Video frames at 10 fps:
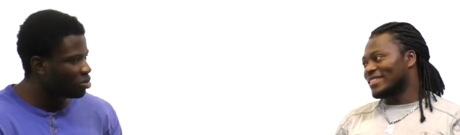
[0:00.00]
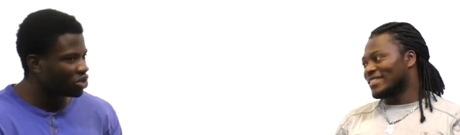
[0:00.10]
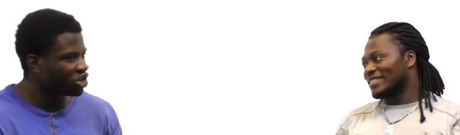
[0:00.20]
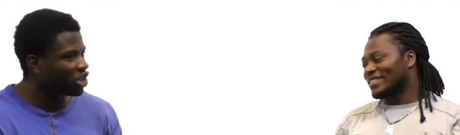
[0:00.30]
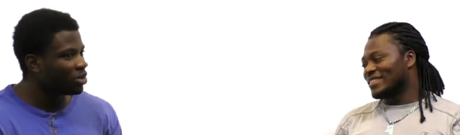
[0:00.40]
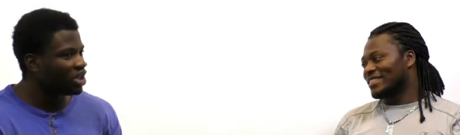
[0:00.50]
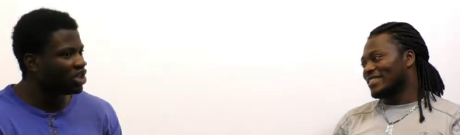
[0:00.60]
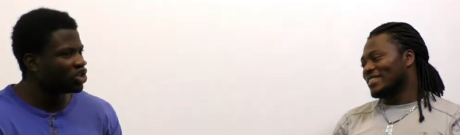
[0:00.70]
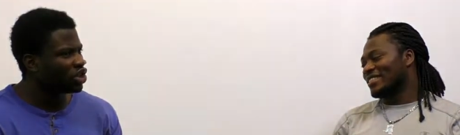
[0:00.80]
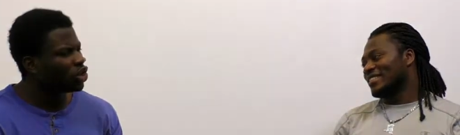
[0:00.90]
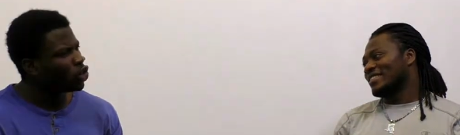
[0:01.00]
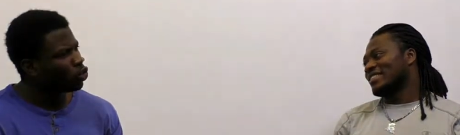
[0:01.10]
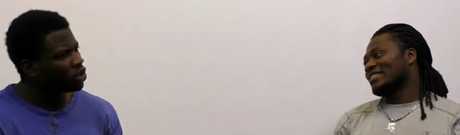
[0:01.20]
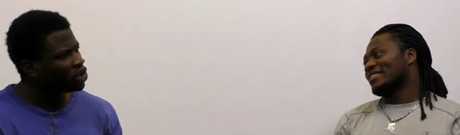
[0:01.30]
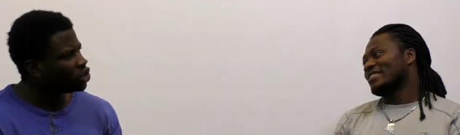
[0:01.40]
Speaker 1: It must not have been easy.
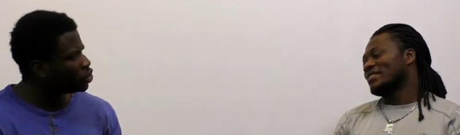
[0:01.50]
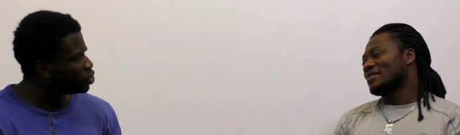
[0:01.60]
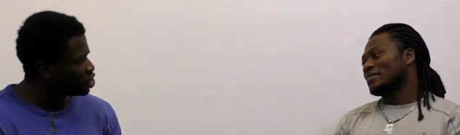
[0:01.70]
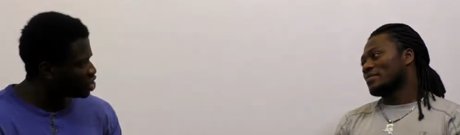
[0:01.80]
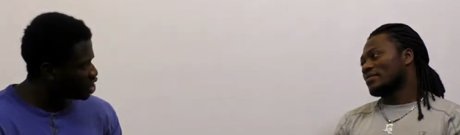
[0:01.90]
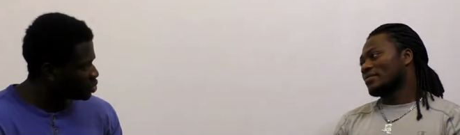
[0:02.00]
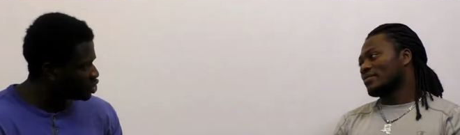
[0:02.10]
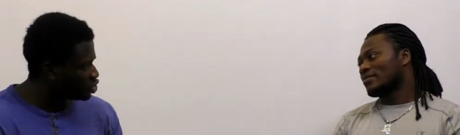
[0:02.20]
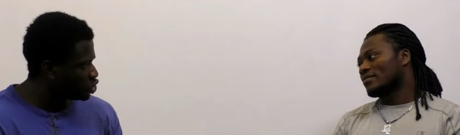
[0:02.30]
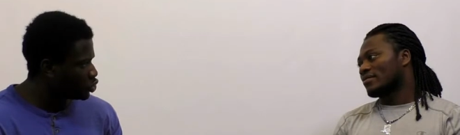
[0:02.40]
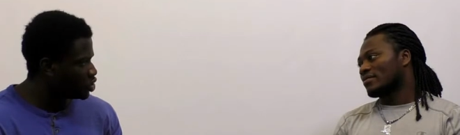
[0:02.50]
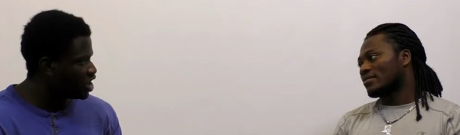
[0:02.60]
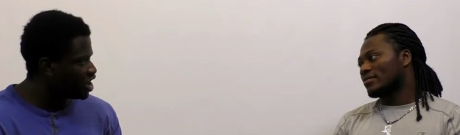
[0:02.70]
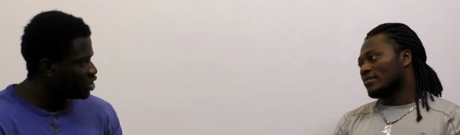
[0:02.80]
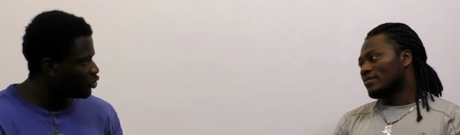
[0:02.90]
What did you substitute
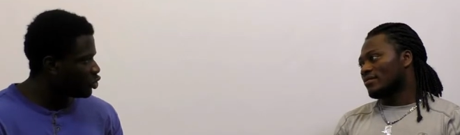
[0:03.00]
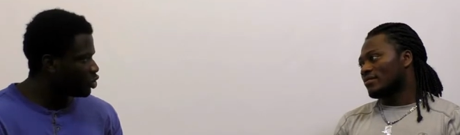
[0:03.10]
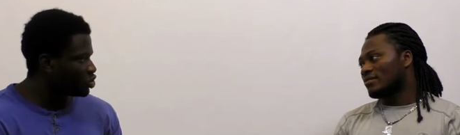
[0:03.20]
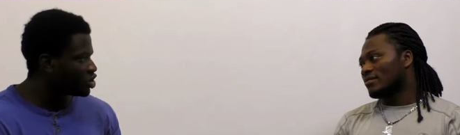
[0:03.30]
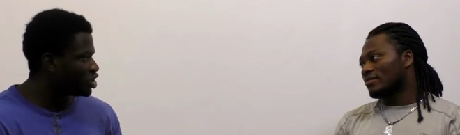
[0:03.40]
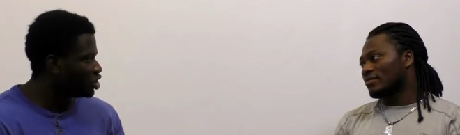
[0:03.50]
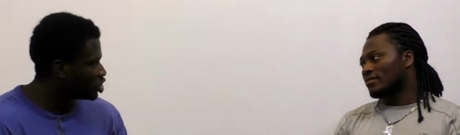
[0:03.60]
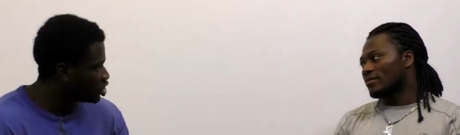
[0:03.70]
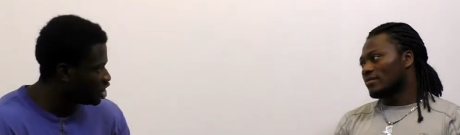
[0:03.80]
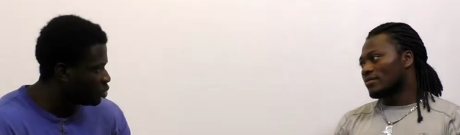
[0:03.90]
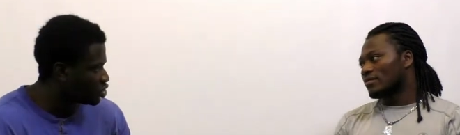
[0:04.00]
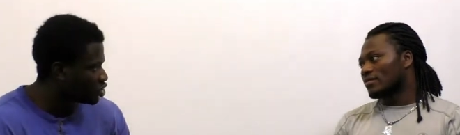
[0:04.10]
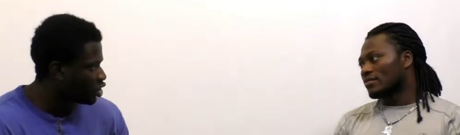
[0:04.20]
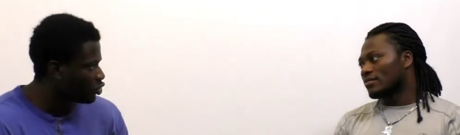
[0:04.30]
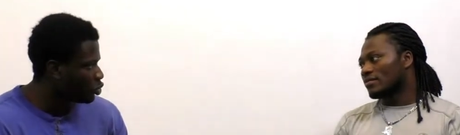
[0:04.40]
in for those things to keep
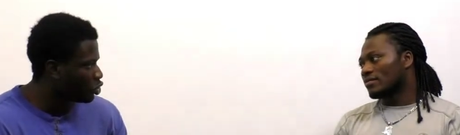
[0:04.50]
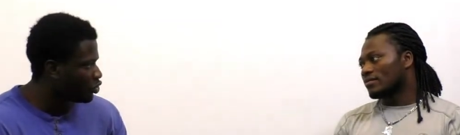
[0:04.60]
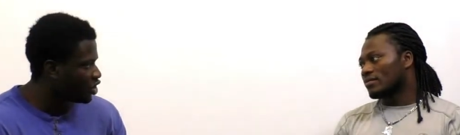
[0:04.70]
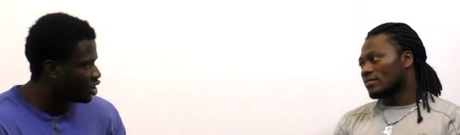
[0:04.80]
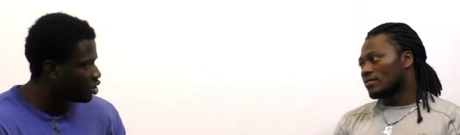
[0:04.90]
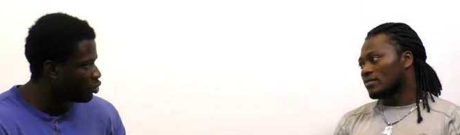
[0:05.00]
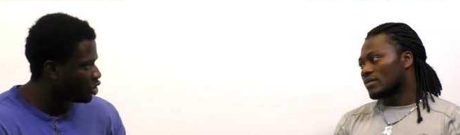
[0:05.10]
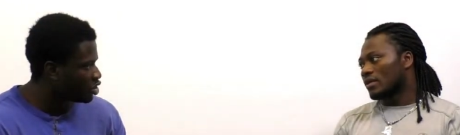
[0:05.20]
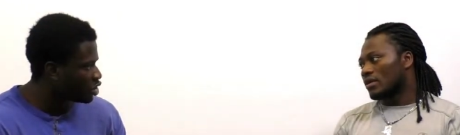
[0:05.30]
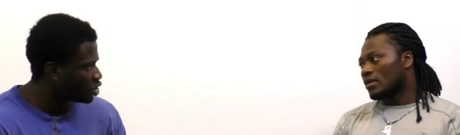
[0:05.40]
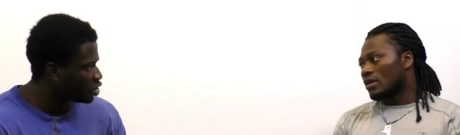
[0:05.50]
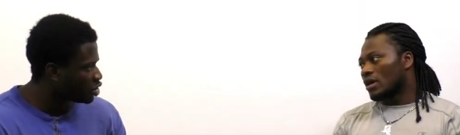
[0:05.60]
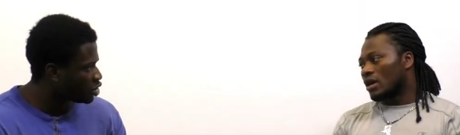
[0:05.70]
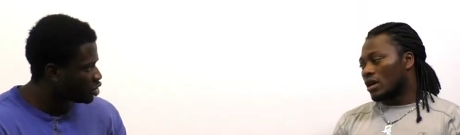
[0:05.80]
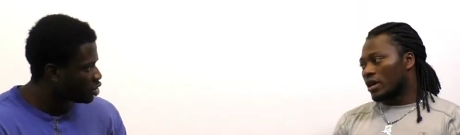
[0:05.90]
yourself motivated and whatnot?
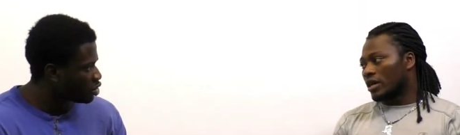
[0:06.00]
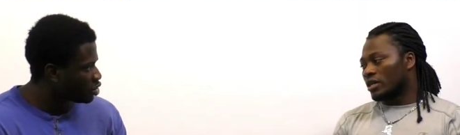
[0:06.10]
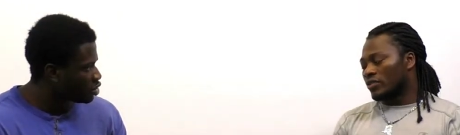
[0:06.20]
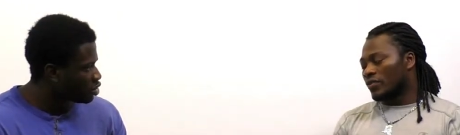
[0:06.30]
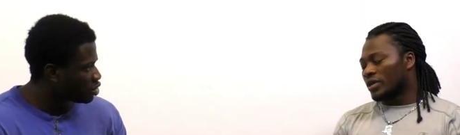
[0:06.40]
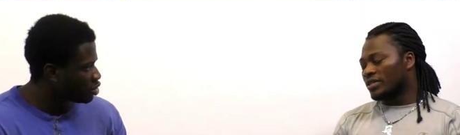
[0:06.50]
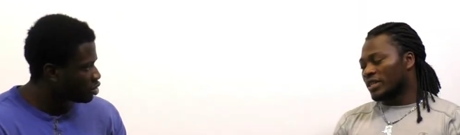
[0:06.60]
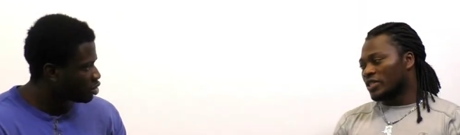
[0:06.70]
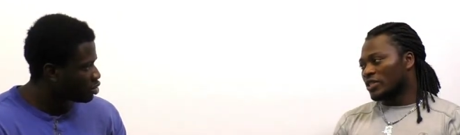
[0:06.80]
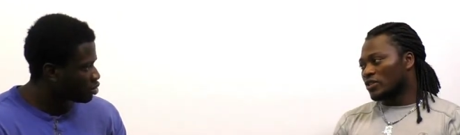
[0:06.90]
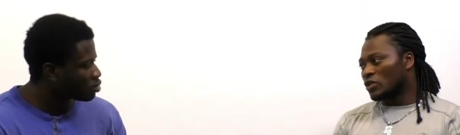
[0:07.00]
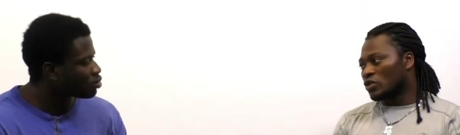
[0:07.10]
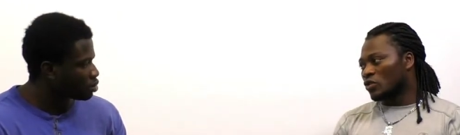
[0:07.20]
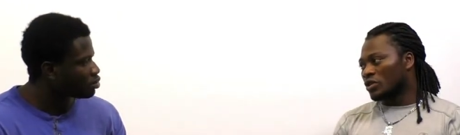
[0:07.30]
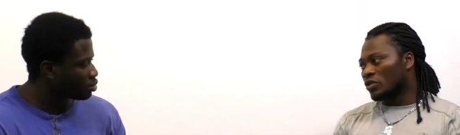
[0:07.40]
Speaker 2: Uh, as far as dancing goes,
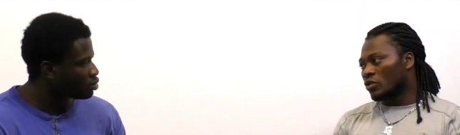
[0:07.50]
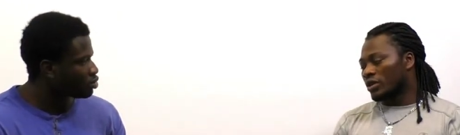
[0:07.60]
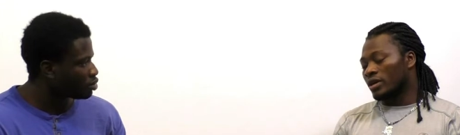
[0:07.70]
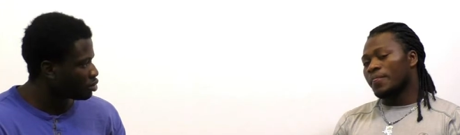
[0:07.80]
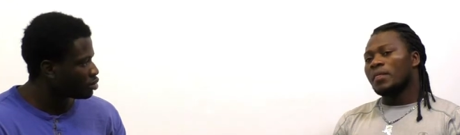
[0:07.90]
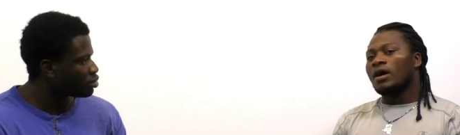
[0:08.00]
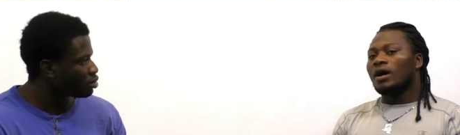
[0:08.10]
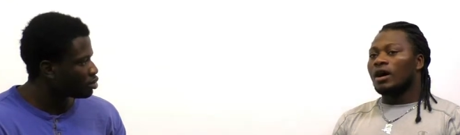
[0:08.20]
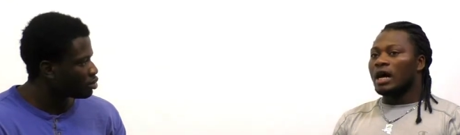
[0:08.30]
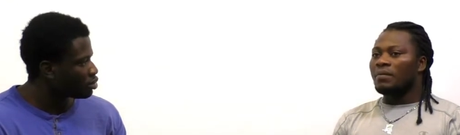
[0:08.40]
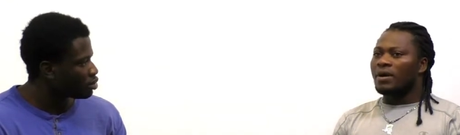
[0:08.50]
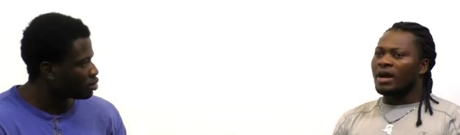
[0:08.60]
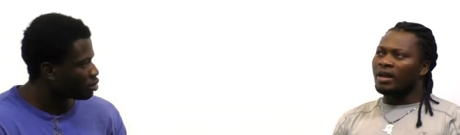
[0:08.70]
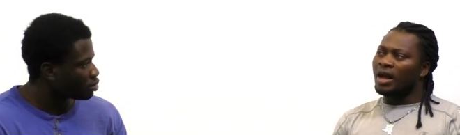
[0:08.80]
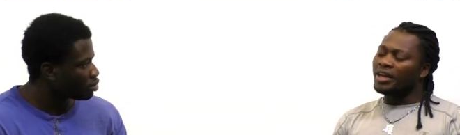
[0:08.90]
or, or yeah, um,
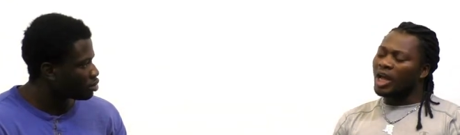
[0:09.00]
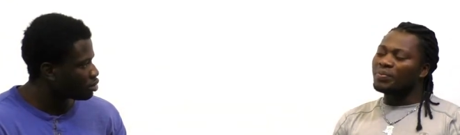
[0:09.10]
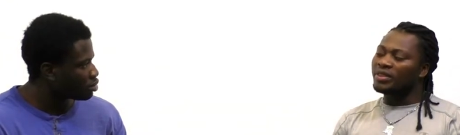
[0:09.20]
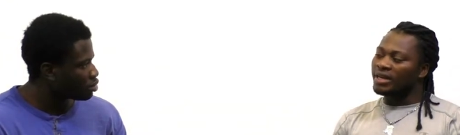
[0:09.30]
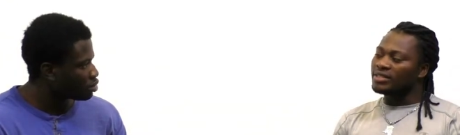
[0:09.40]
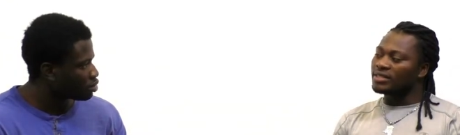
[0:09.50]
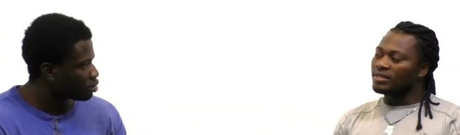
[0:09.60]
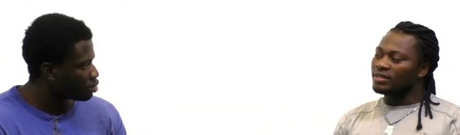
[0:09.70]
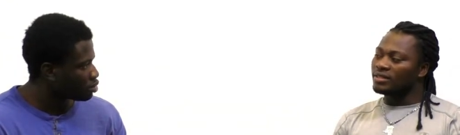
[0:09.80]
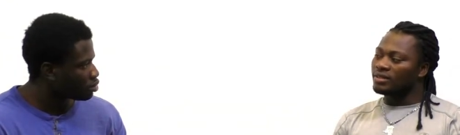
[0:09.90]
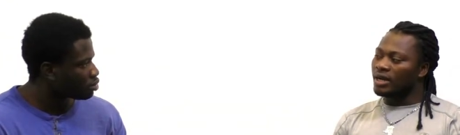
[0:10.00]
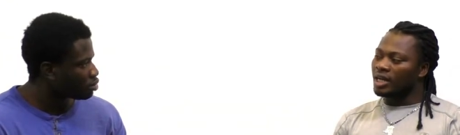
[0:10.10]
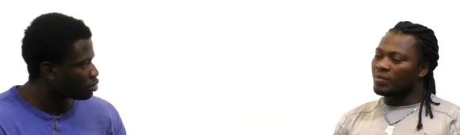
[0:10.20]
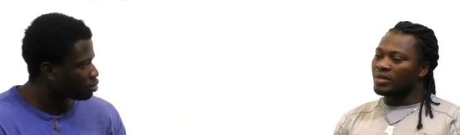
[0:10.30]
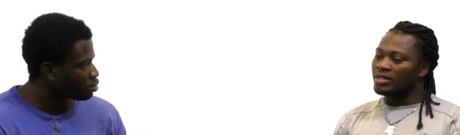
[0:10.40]
I, I kept dancing though. You know, I
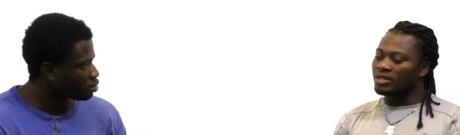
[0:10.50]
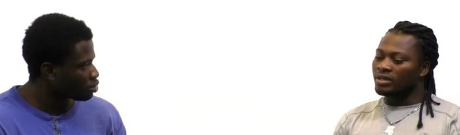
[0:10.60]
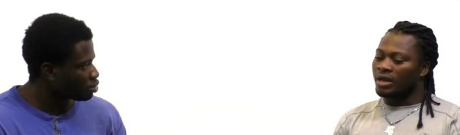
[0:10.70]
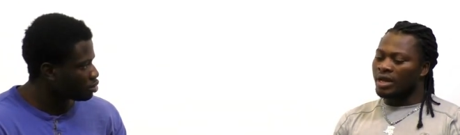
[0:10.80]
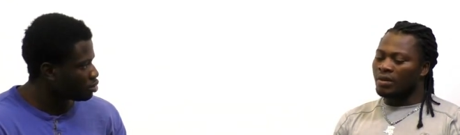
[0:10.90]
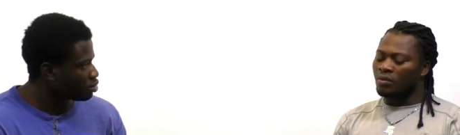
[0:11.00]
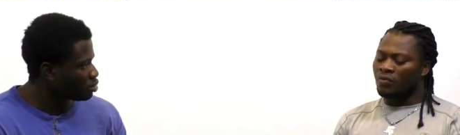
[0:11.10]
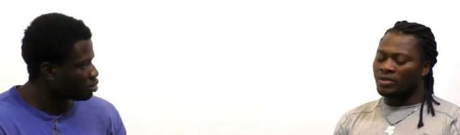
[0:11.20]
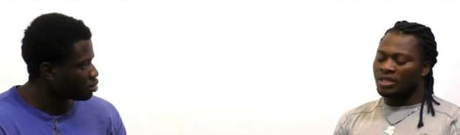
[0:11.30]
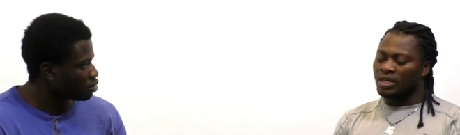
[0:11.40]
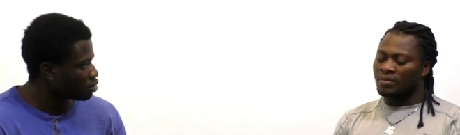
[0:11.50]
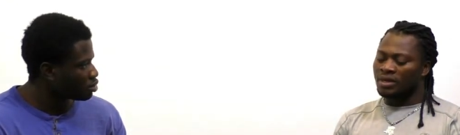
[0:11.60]
kept dancing, and oftentimes